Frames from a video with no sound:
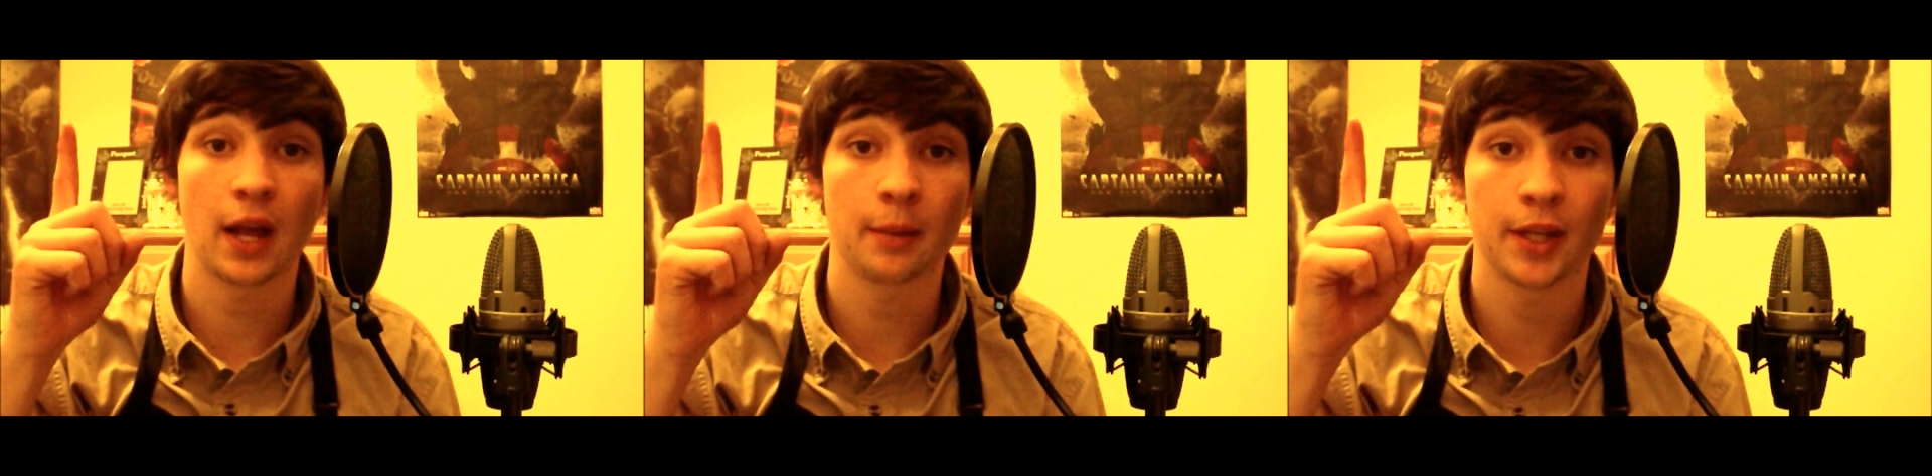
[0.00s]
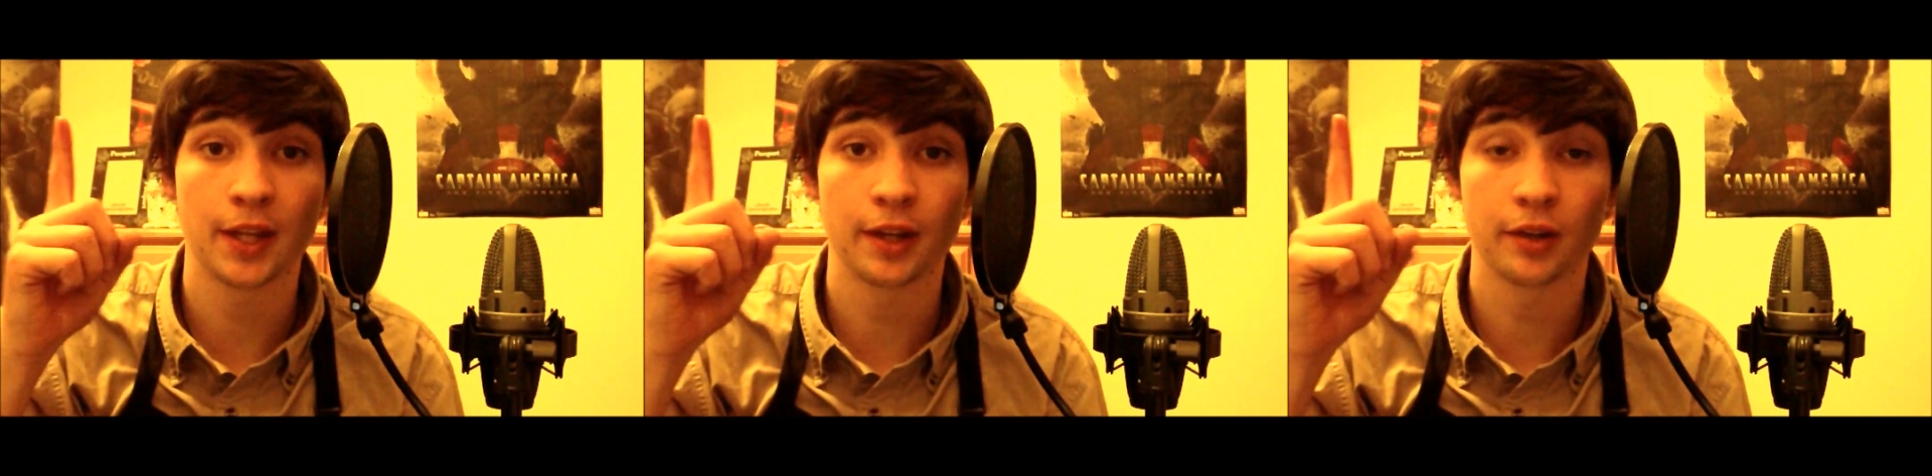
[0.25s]

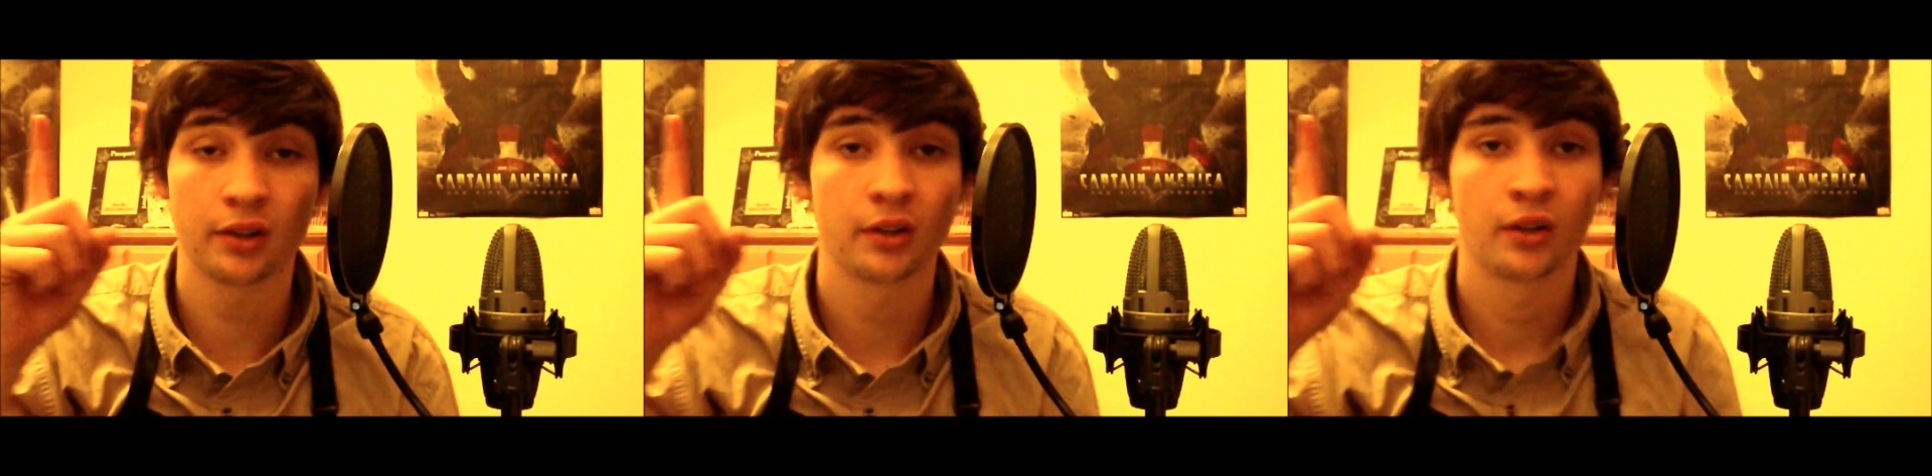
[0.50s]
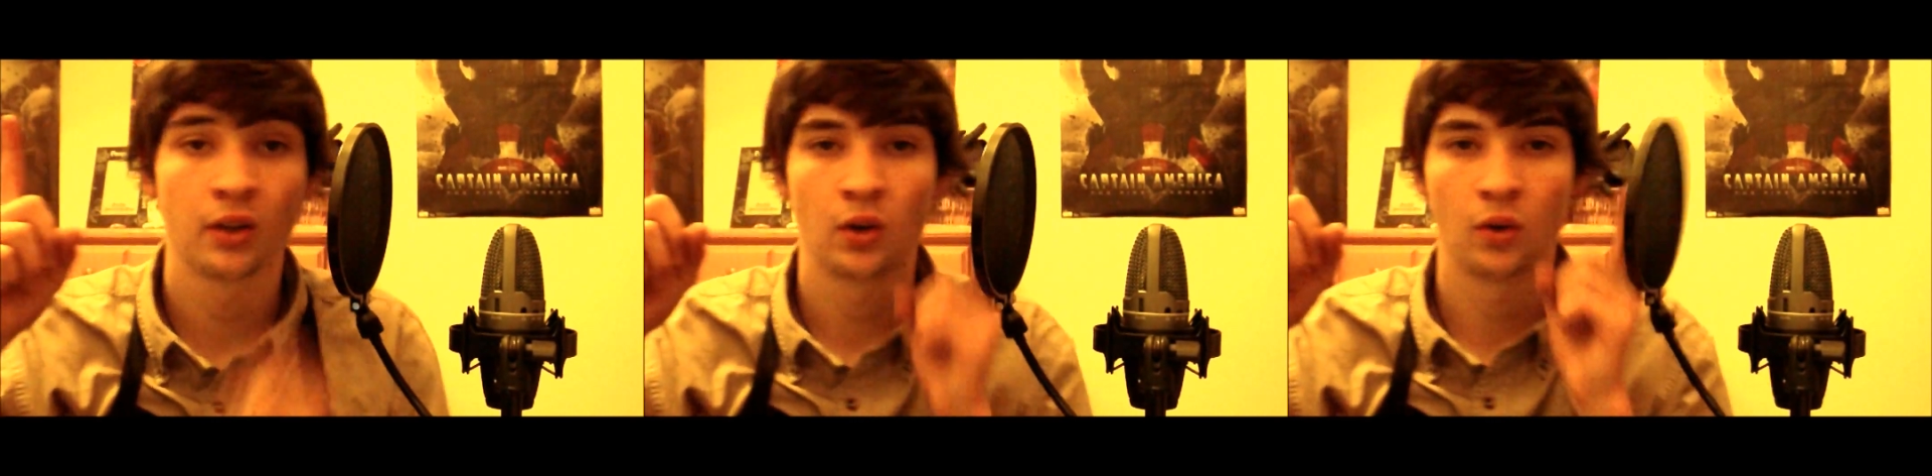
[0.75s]
here
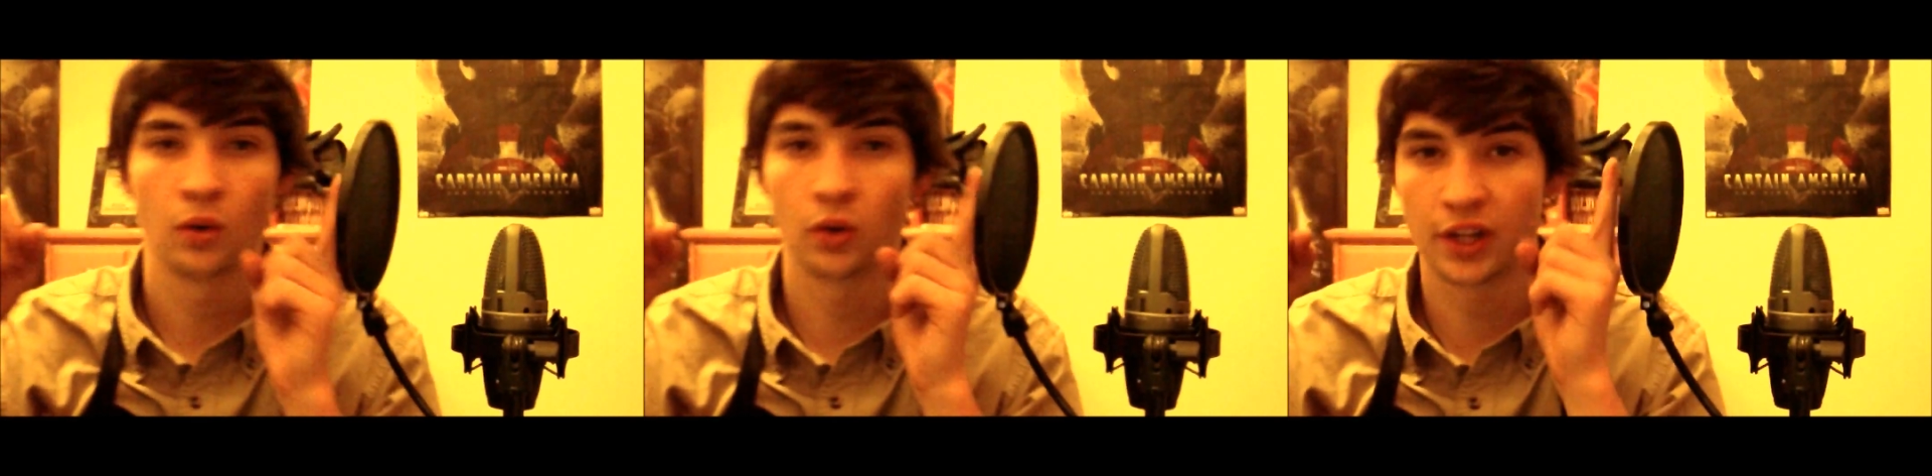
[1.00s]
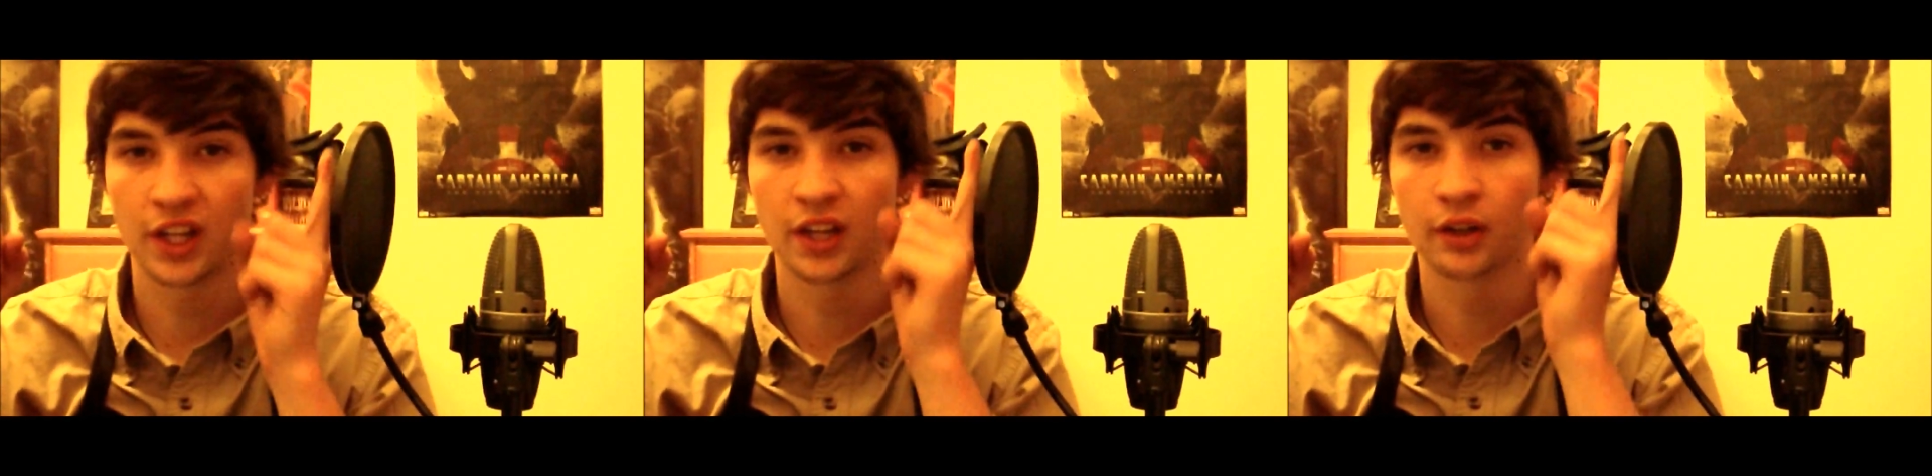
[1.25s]
or
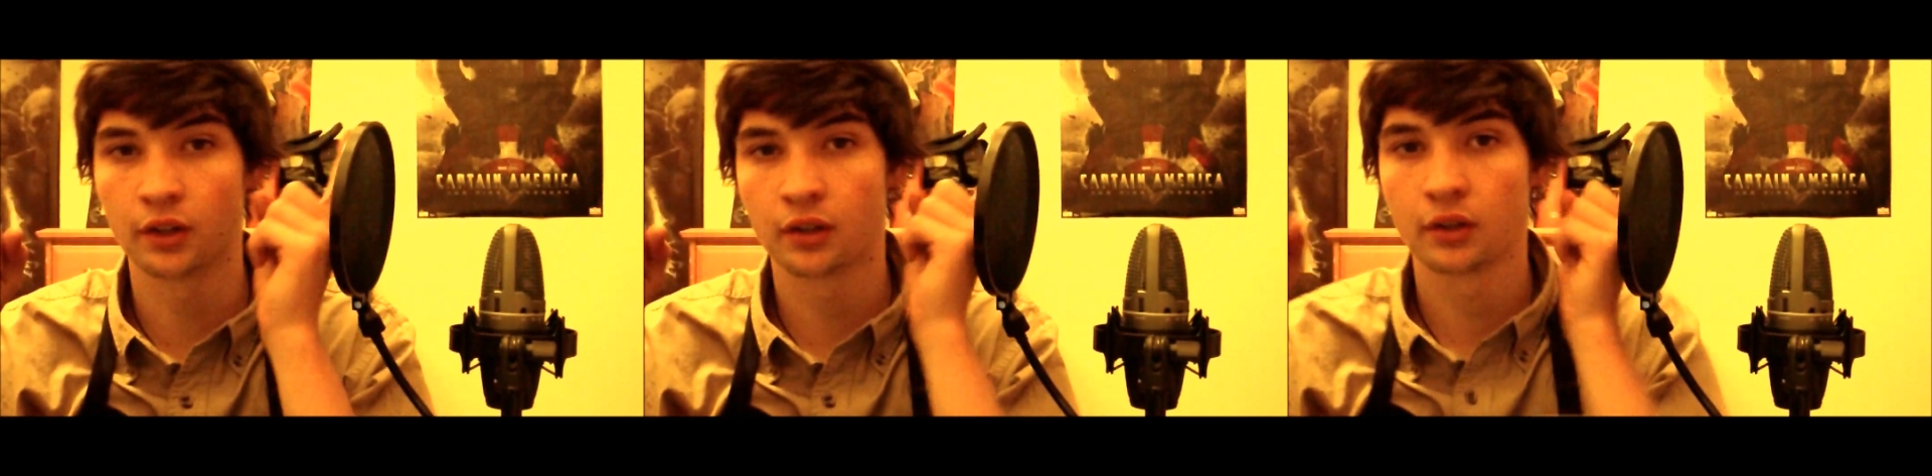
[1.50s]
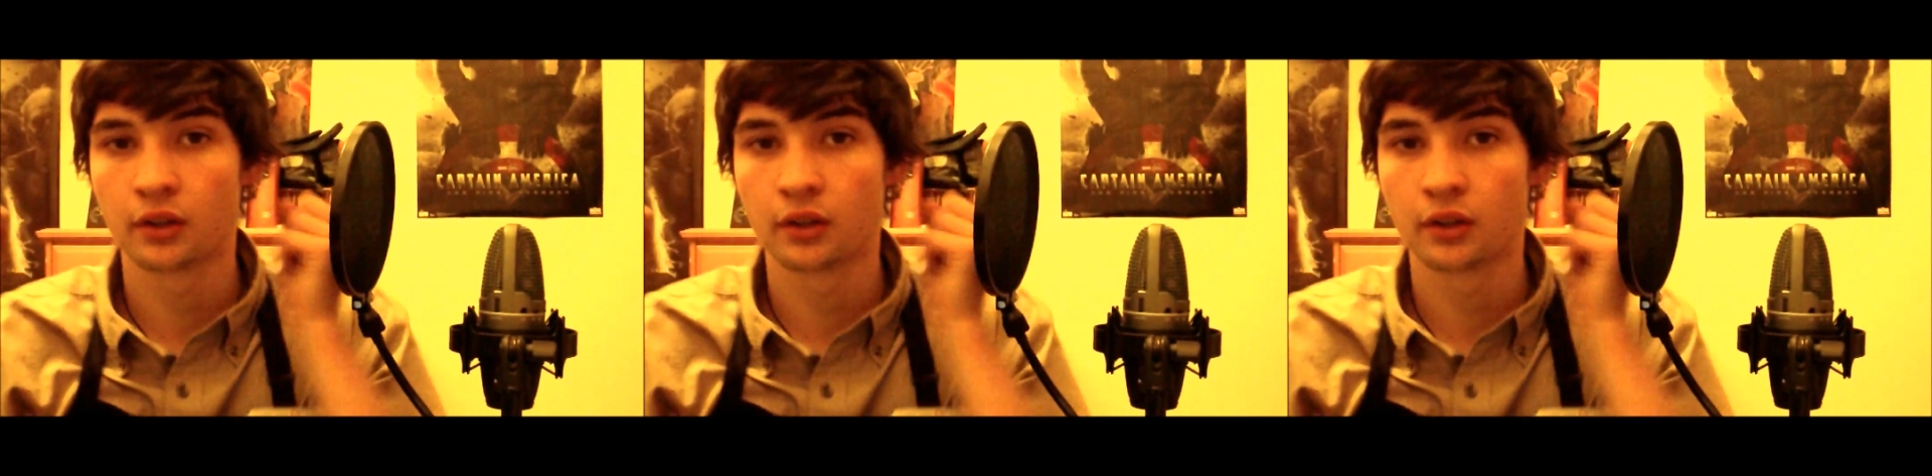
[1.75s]
here.